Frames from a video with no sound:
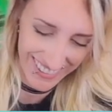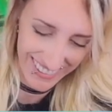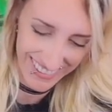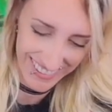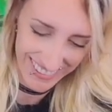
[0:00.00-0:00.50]

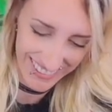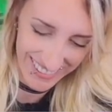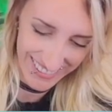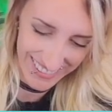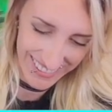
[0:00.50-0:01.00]

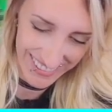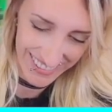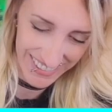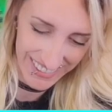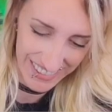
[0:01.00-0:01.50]

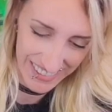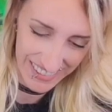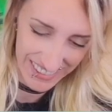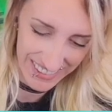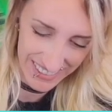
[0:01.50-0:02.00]

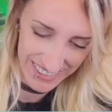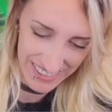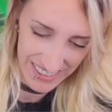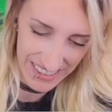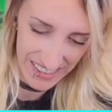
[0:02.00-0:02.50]

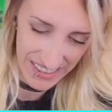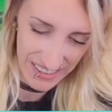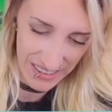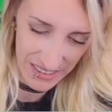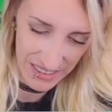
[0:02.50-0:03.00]

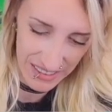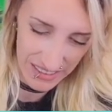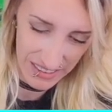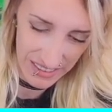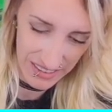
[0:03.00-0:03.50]

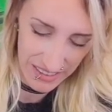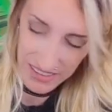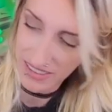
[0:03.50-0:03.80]
No words are spoken by the person on screen.